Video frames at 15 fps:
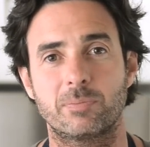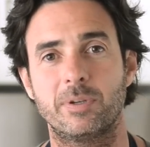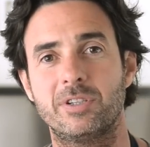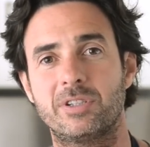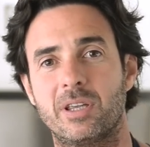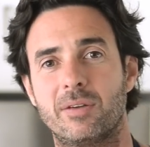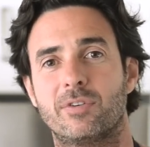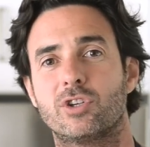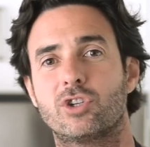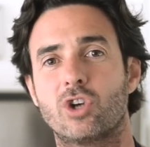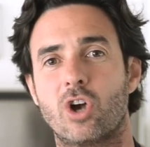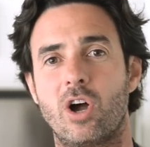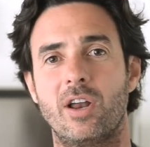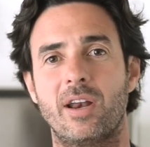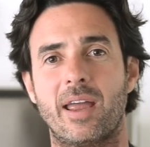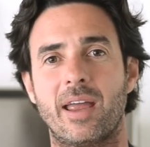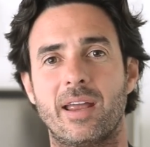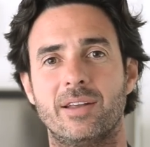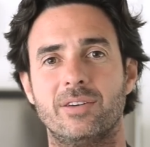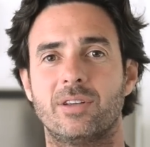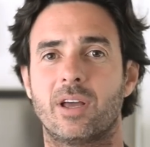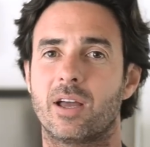Please give it a shot
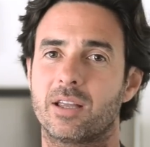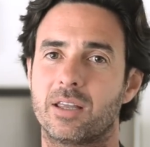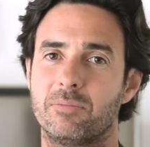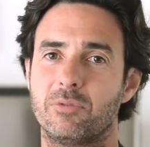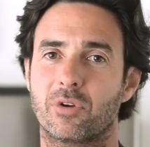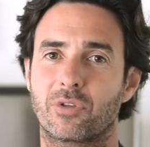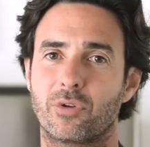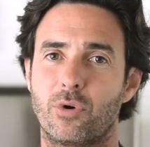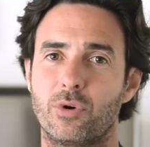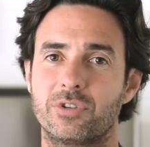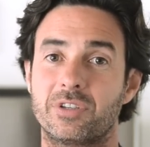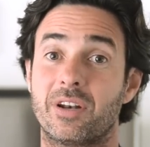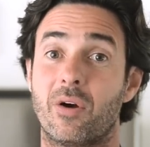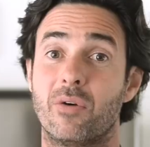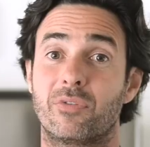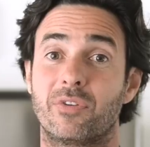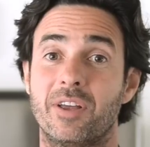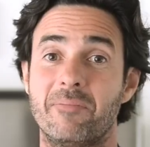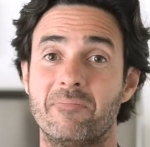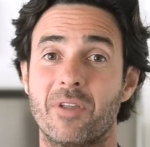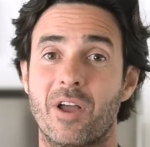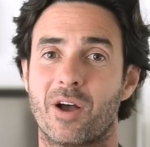and give me your thoughts, and
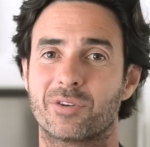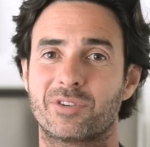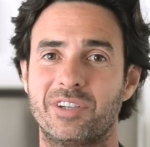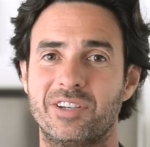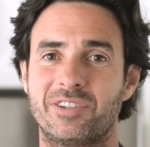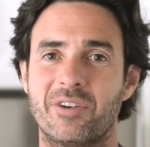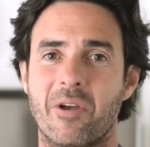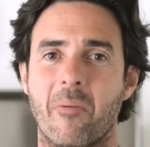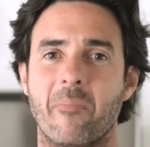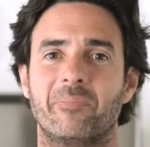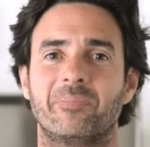hopefully I'll see you soon.